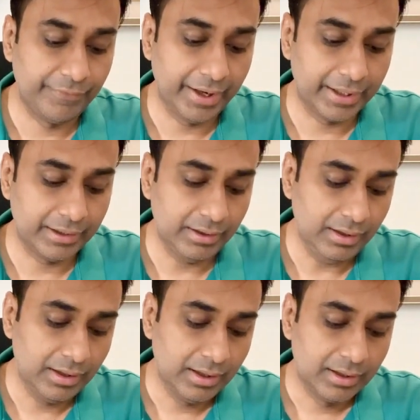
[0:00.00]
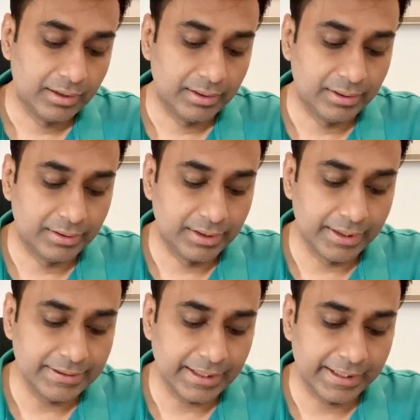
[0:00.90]
when
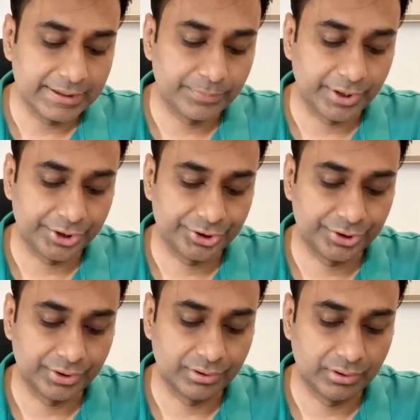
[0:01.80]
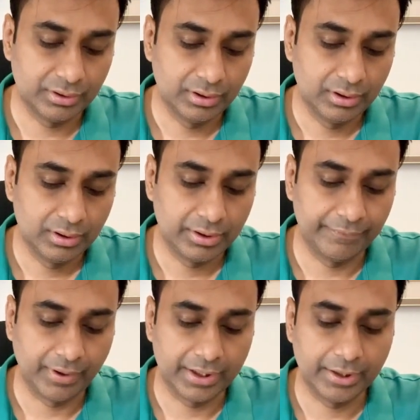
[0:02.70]
this expression
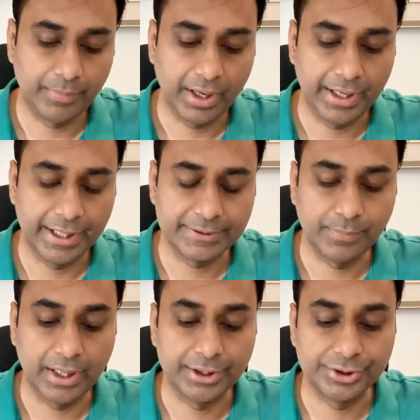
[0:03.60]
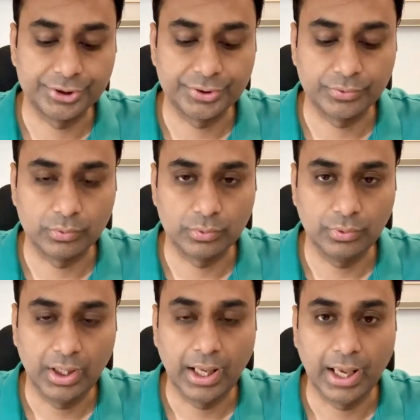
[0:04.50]
divided by x minus
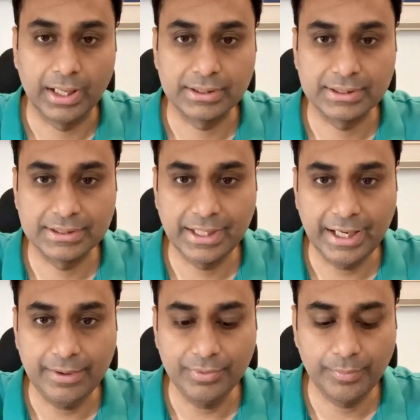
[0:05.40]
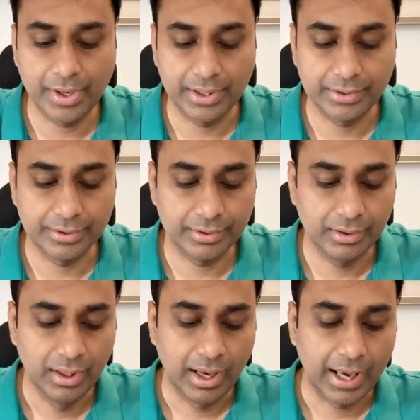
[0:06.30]
2 has same
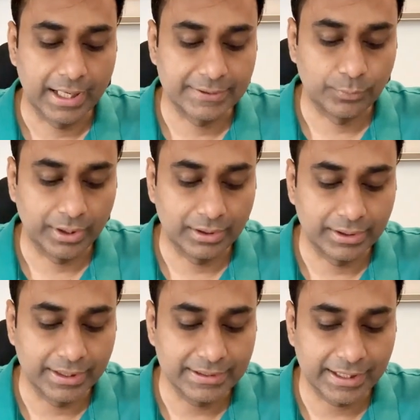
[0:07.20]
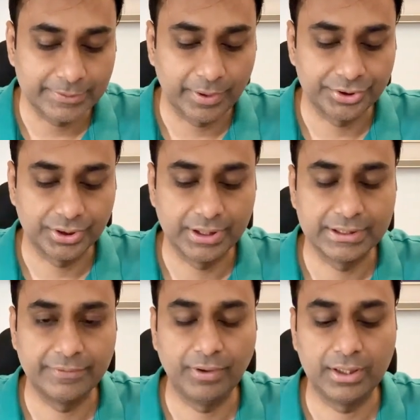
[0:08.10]
remainder as when this expression
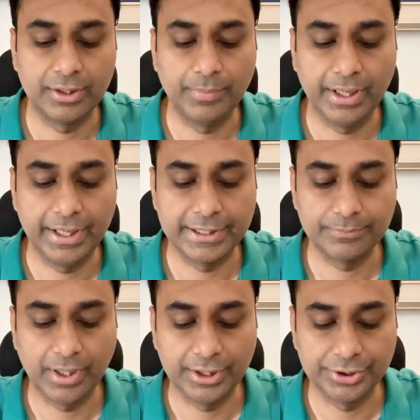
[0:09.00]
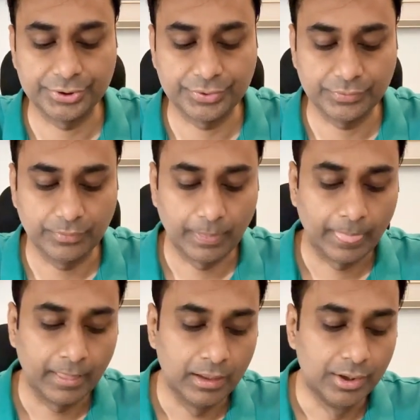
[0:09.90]
is divided by x minus 2.
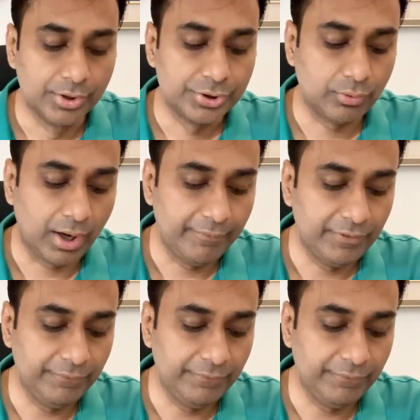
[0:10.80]
So I